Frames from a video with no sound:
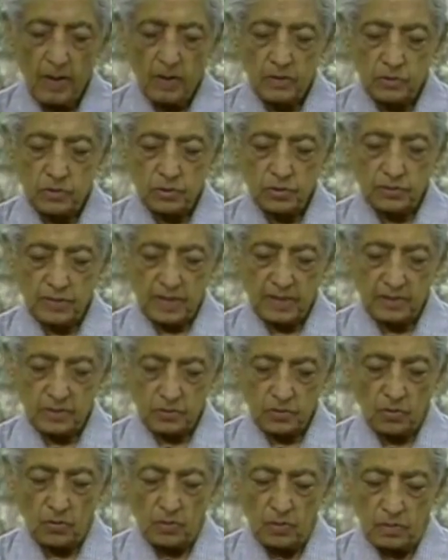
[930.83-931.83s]
So there
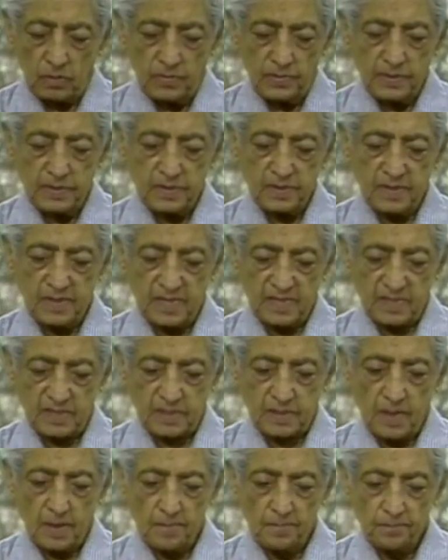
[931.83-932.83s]
is always
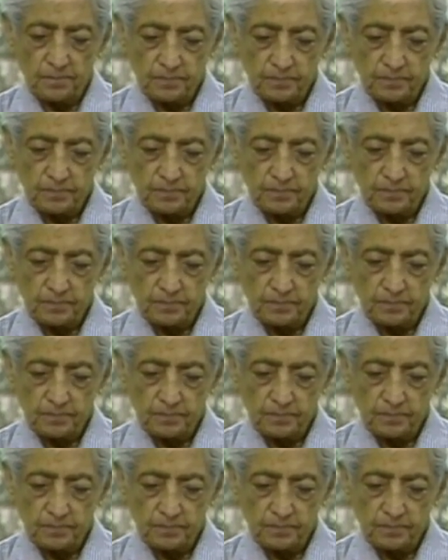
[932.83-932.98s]
this